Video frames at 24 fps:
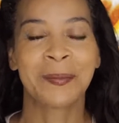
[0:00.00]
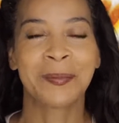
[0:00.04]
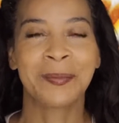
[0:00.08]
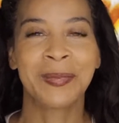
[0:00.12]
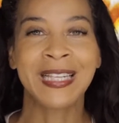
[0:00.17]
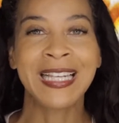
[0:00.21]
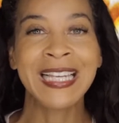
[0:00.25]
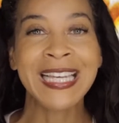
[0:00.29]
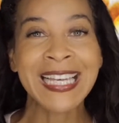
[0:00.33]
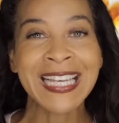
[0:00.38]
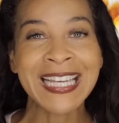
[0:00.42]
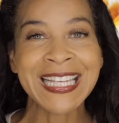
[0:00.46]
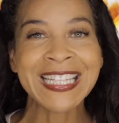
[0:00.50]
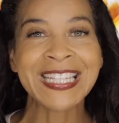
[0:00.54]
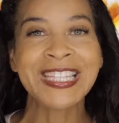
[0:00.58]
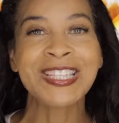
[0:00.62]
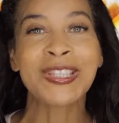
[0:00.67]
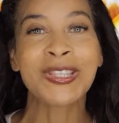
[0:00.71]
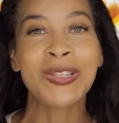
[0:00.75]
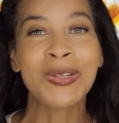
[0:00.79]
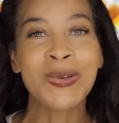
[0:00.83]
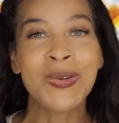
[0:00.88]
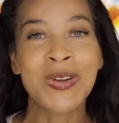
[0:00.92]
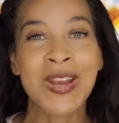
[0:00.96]
please
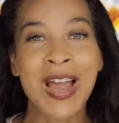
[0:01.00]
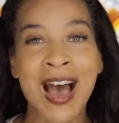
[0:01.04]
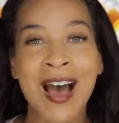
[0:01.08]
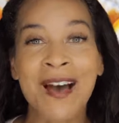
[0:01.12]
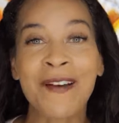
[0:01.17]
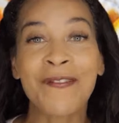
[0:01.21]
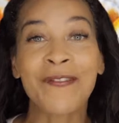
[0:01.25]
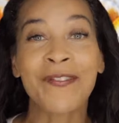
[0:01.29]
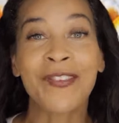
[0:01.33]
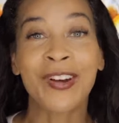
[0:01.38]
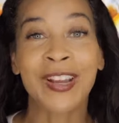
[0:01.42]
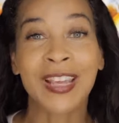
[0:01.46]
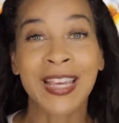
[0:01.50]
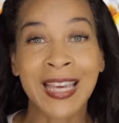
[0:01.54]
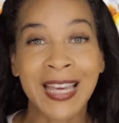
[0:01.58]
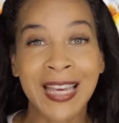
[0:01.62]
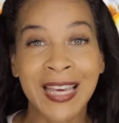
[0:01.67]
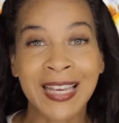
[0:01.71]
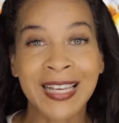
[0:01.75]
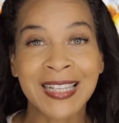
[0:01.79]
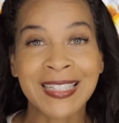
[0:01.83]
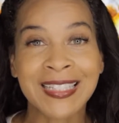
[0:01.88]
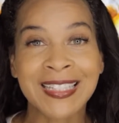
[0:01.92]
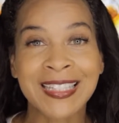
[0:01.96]
do not
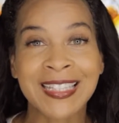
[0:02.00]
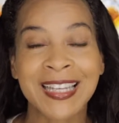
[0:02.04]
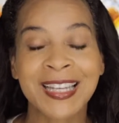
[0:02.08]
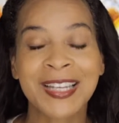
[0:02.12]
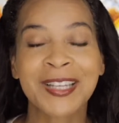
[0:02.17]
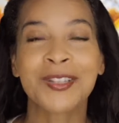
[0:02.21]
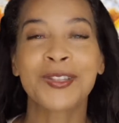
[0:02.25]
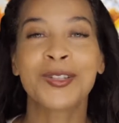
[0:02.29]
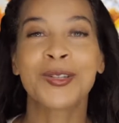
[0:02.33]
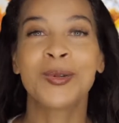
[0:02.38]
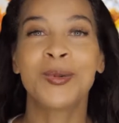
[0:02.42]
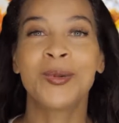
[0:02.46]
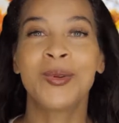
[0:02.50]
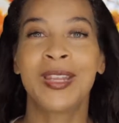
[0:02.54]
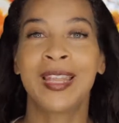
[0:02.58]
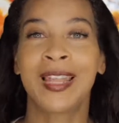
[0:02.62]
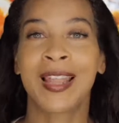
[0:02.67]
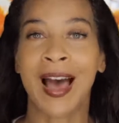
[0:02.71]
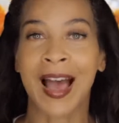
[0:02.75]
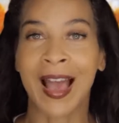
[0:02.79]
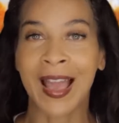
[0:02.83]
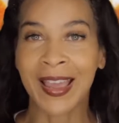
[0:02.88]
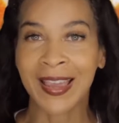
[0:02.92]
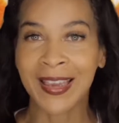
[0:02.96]
forget to
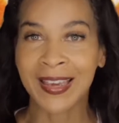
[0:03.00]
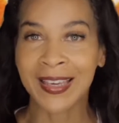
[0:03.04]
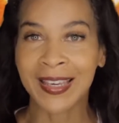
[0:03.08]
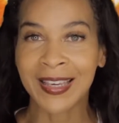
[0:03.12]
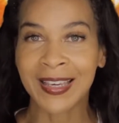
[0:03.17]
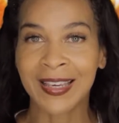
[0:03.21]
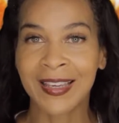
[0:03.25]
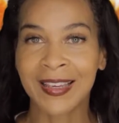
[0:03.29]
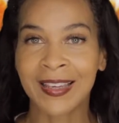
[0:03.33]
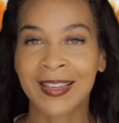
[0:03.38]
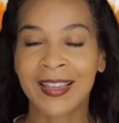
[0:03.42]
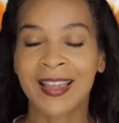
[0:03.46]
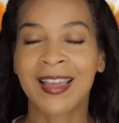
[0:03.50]
like